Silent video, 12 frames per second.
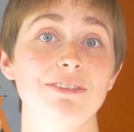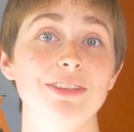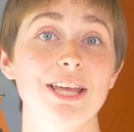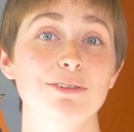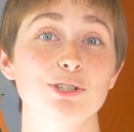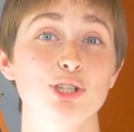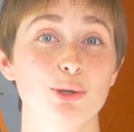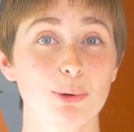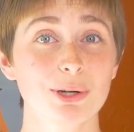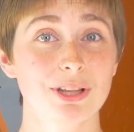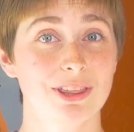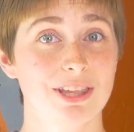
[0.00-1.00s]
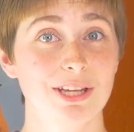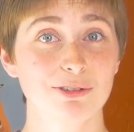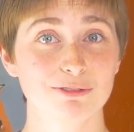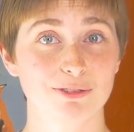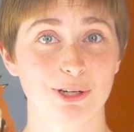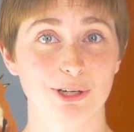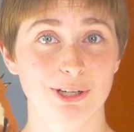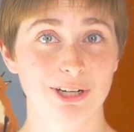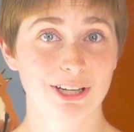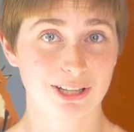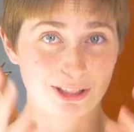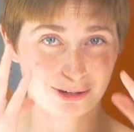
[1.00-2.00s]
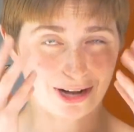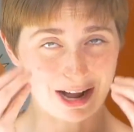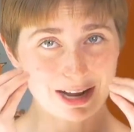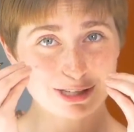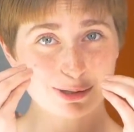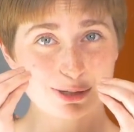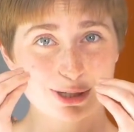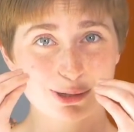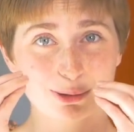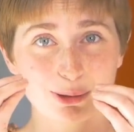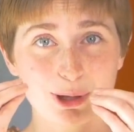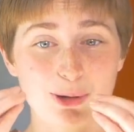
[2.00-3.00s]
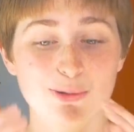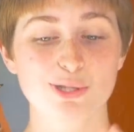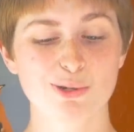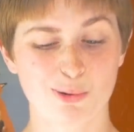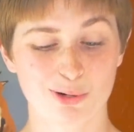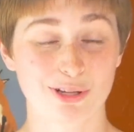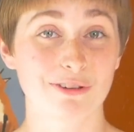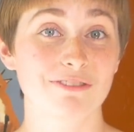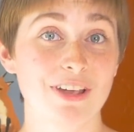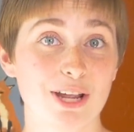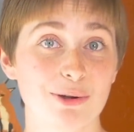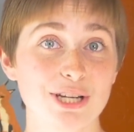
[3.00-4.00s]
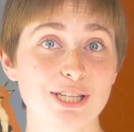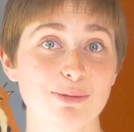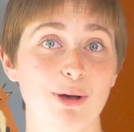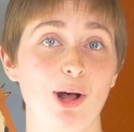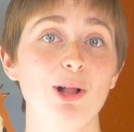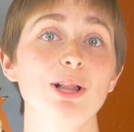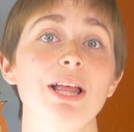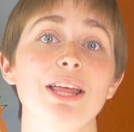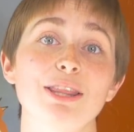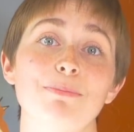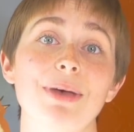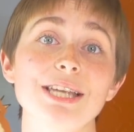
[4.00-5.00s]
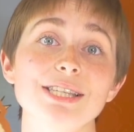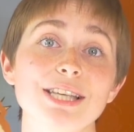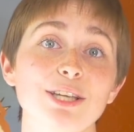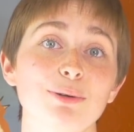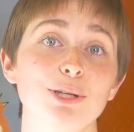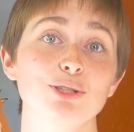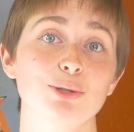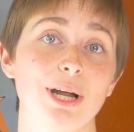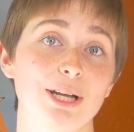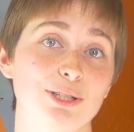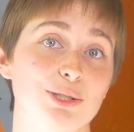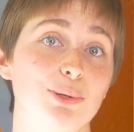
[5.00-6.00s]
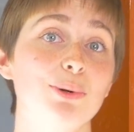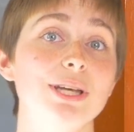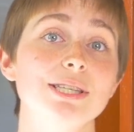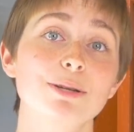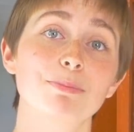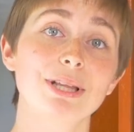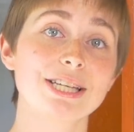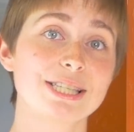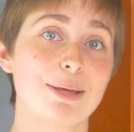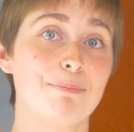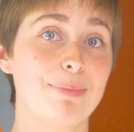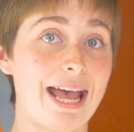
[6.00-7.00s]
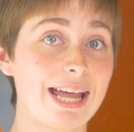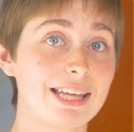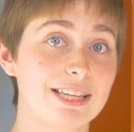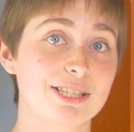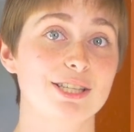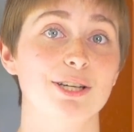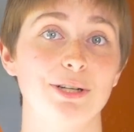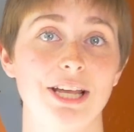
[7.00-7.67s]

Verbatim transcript: if they have short, thin fur, their eyes are still closed or they're very small, the best thing you can try to do is to place them back into their